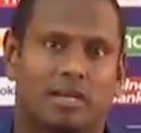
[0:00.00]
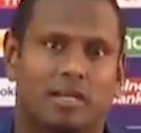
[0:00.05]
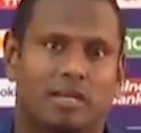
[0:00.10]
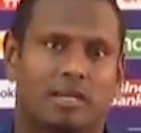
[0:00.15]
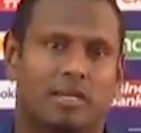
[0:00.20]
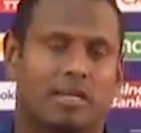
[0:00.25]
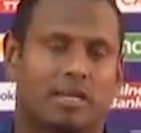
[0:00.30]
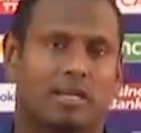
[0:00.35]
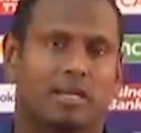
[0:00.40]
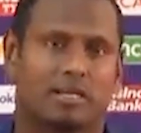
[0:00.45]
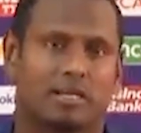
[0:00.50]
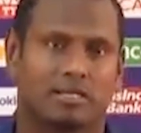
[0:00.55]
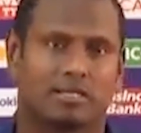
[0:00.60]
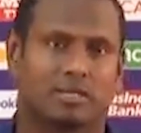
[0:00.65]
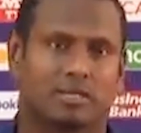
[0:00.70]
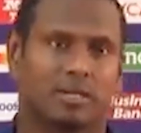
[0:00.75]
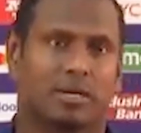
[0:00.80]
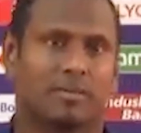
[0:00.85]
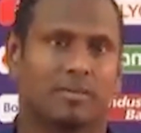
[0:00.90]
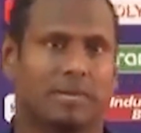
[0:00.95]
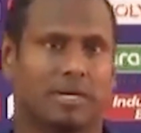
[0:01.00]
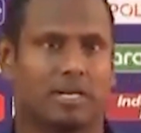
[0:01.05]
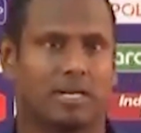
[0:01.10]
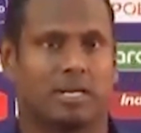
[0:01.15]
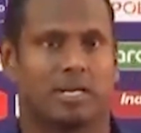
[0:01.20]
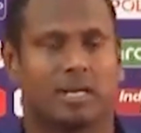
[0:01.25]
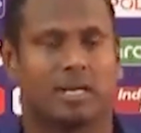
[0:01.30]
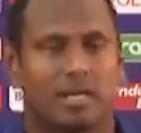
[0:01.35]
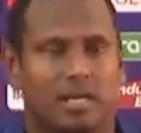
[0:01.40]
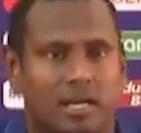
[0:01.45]
Yeah, so I mean,
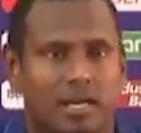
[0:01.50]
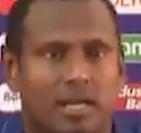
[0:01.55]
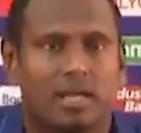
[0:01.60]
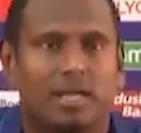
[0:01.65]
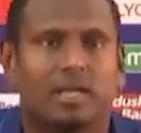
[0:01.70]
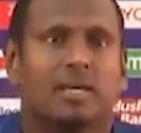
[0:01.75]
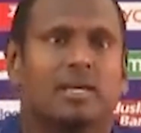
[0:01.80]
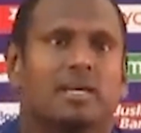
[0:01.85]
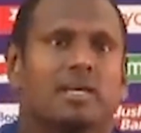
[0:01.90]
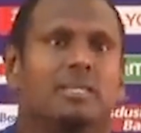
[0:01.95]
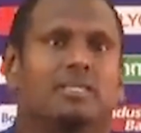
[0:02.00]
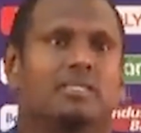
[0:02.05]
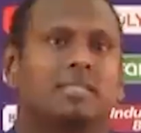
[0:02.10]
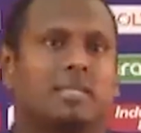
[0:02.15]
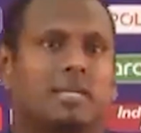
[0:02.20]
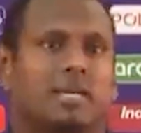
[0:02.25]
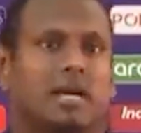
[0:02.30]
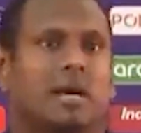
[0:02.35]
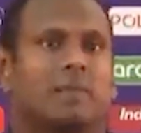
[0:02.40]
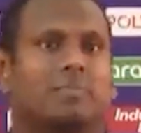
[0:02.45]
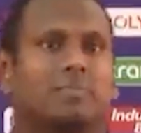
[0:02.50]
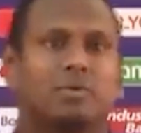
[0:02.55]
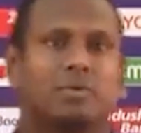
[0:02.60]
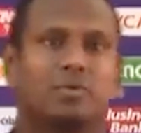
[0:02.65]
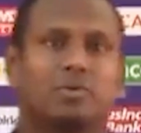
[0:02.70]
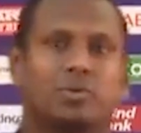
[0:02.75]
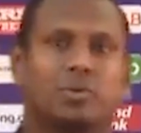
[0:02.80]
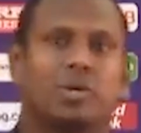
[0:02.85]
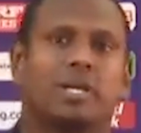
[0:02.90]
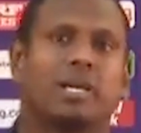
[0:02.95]
see, up to
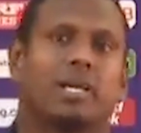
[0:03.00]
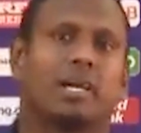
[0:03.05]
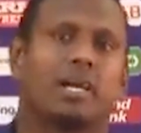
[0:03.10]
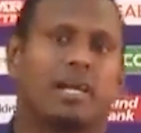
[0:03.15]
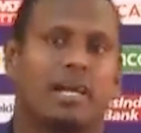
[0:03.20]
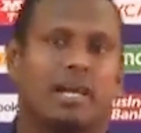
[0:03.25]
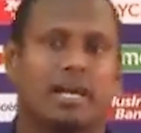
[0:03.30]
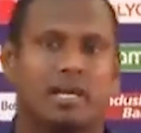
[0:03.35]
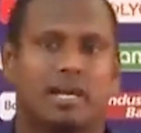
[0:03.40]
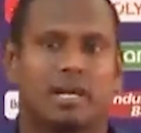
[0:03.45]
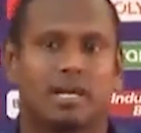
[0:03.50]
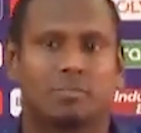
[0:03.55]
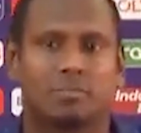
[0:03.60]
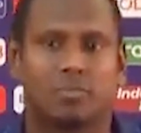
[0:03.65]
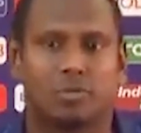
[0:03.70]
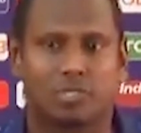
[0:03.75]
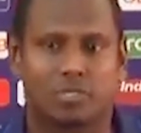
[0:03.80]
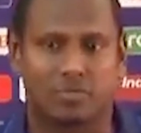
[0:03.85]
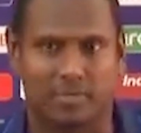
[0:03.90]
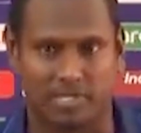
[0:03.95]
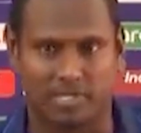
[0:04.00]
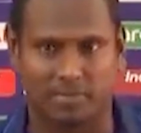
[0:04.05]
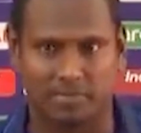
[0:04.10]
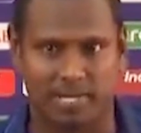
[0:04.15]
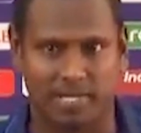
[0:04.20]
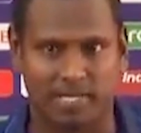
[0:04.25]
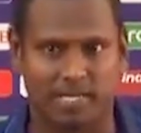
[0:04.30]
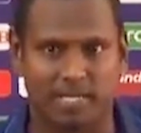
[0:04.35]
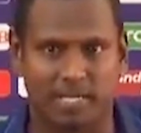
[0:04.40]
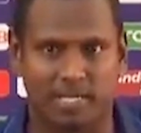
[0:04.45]
today I had utmost
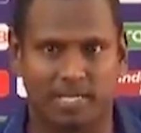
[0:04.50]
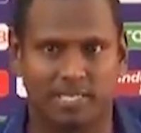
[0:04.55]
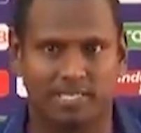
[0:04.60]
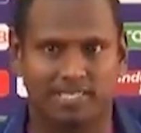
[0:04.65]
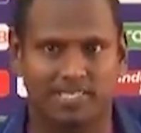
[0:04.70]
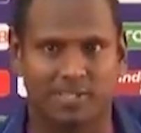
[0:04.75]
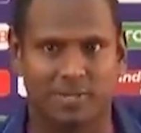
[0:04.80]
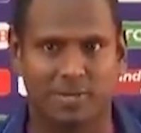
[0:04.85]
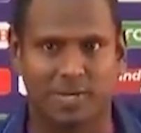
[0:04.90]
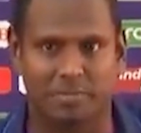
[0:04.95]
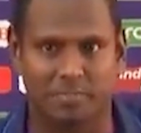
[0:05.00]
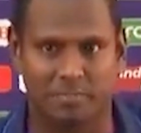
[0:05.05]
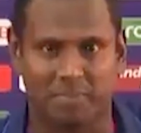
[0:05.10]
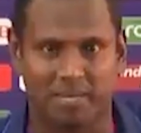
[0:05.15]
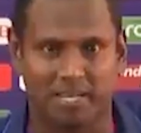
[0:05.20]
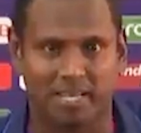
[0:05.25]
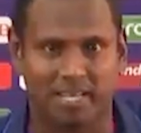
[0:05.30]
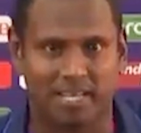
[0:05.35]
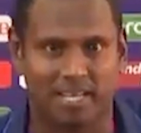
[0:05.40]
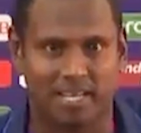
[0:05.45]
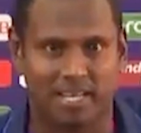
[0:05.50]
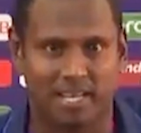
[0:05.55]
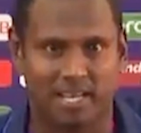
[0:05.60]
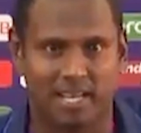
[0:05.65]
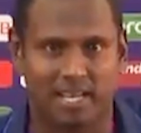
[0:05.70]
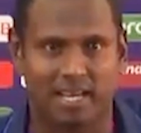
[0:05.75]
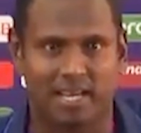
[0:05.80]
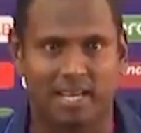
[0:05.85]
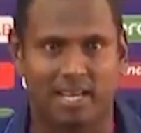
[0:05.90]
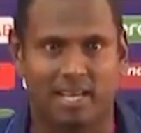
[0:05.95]
respect to him
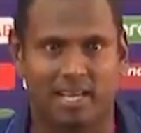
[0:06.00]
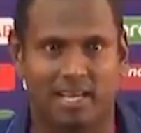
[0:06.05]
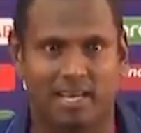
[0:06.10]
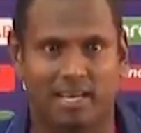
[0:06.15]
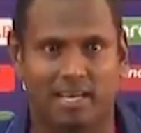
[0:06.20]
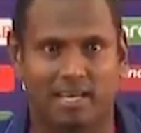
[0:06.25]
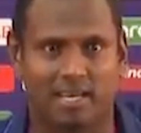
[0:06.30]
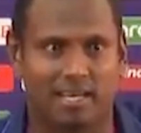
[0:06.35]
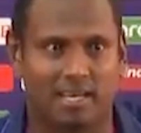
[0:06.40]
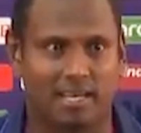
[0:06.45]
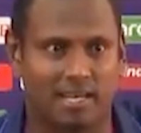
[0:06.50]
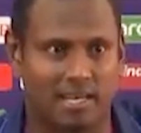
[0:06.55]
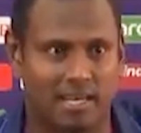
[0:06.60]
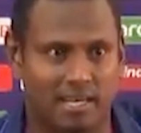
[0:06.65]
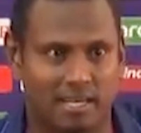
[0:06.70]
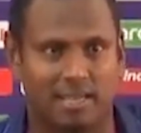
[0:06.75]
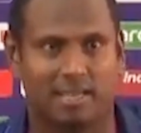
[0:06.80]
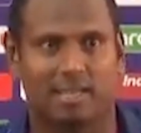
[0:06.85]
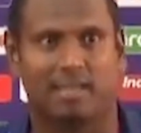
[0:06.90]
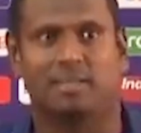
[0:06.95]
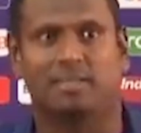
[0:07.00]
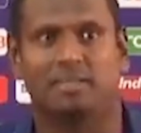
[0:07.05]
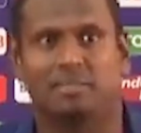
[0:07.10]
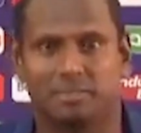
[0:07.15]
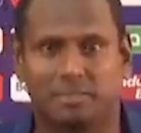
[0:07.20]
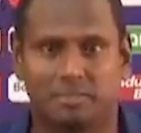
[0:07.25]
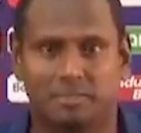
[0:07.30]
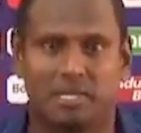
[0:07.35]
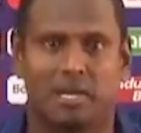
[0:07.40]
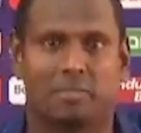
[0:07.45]
and
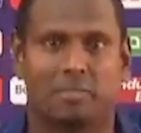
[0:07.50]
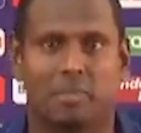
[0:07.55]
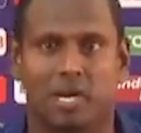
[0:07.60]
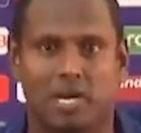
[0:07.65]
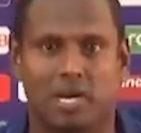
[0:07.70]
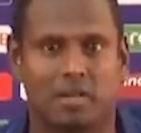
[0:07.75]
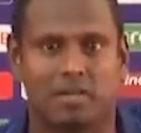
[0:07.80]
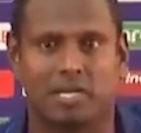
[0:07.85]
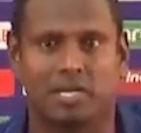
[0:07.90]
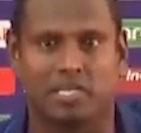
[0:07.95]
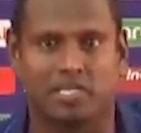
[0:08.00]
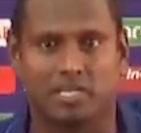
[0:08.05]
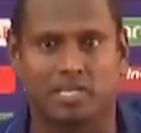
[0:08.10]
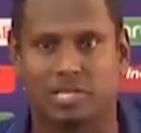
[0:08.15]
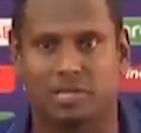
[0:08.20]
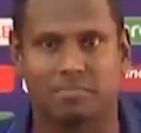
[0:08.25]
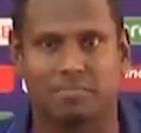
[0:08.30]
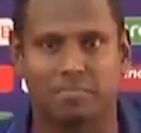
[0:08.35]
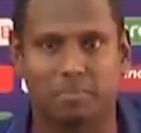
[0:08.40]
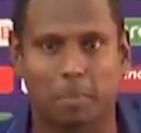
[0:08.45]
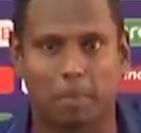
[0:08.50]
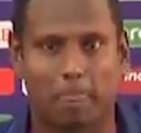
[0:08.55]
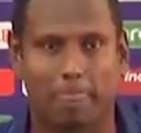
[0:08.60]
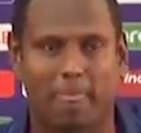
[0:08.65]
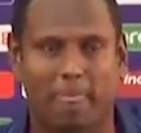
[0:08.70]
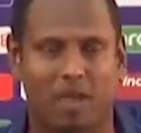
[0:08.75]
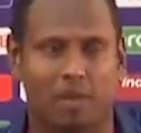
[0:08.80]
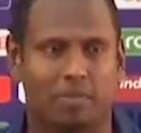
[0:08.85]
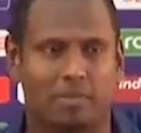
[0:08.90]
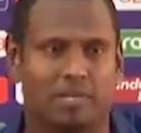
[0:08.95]
Bangladesh team.
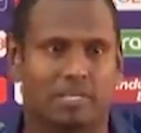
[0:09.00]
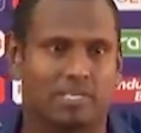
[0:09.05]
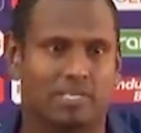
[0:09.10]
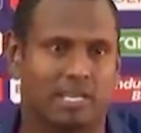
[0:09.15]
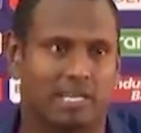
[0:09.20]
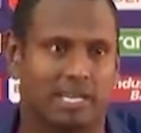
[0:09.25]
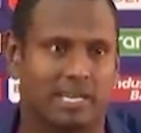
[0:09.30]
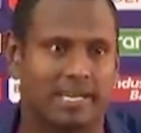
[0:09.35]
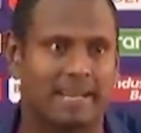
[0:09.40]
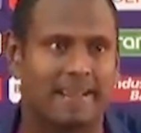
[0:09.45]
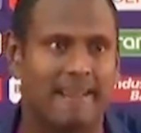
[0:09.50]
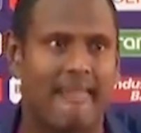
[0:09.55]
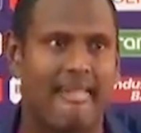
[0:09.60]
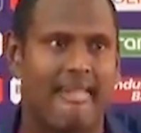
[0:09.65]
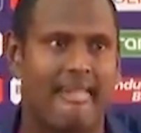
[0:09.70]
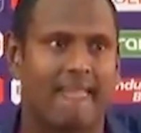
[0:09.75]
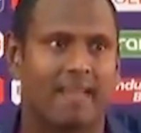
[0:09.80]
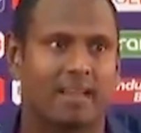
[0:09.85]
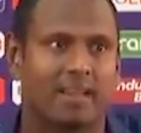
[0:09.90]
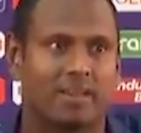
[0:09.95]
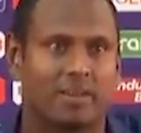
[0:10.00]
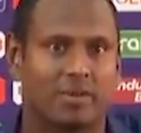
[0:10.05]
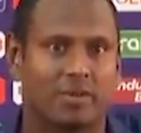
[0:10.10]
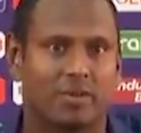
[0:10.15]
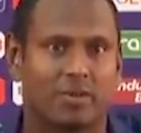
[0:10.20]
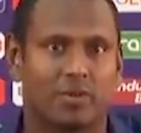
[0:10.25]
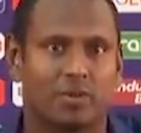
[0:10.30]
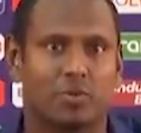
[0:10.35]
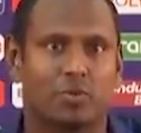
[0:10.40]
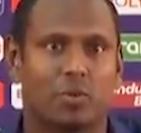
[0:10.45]
Obviously, you know,
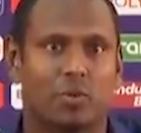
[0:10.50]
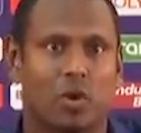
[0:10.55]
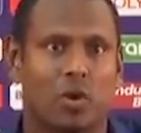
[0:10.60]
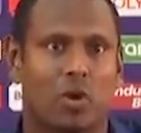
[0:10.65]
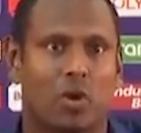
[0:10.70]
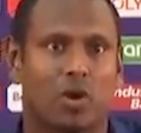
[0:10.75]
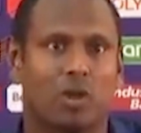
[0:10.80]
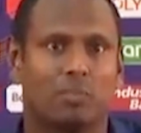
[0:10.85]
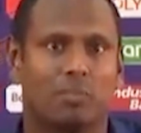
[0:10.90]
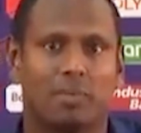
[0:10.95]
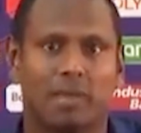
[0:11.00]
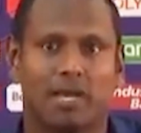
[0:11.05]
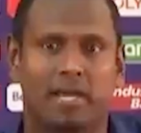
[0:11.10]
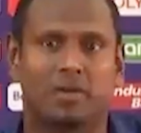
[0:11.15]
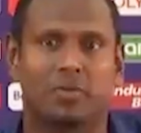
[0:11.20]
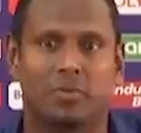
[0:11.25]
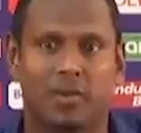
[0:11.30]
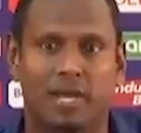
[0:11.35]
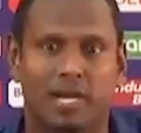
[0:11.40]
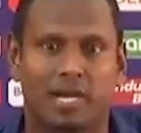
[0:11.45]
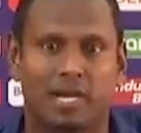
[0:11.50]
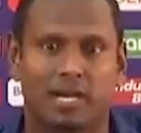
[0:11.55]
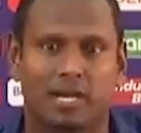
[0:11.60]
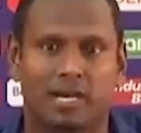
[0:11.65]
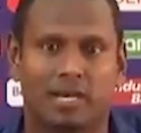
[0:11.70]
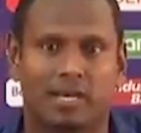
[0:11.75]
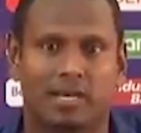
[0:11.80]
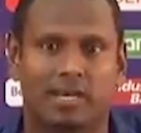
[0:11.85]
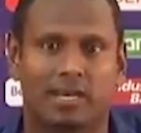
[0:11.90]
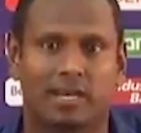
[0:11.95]
you all play to win,
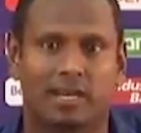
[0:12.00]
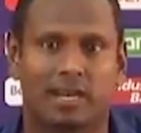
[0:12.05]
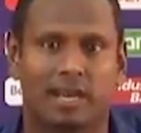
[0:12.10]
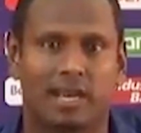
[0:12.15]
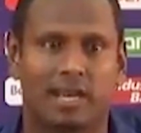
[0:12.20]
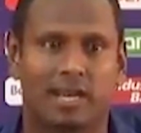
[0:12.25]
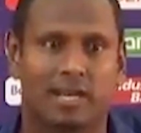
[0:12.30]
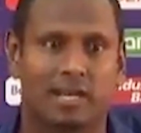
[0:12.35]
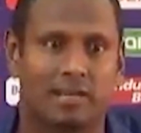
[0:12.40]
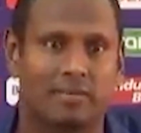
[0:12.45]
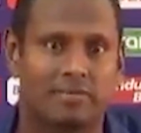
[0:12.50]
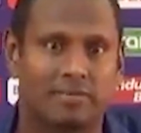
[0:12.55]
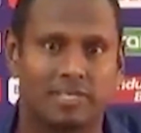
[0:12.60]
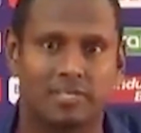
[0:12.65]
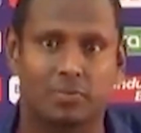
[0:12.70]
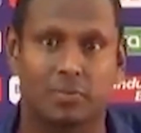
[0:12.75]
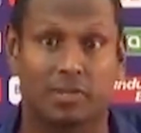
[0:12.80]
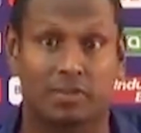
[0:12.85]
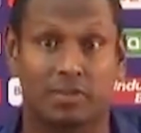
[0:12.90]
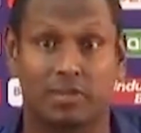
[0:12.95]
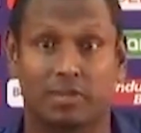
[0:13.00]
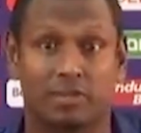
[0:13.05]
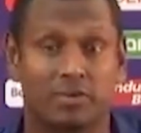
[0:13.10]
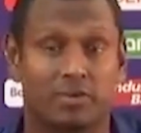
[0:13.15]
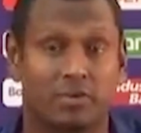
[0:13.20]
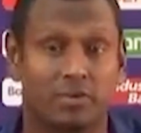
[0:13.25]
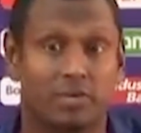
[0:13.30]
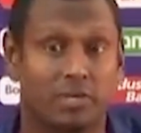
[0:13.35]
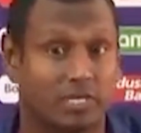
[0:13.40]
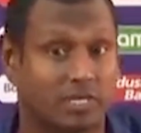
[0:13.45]
and if it's within the
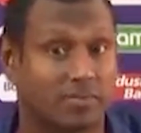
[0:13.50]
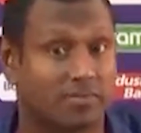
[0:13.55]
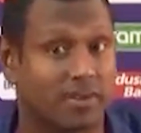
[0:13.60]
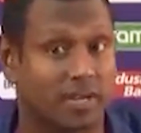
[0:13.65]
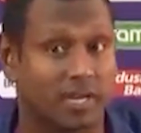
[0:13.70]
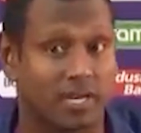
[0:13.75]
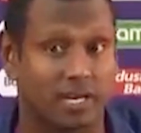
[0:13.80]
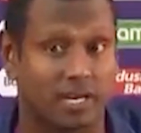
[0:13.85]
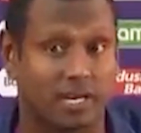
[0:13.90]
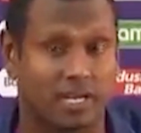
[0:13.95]
rule, it's fine.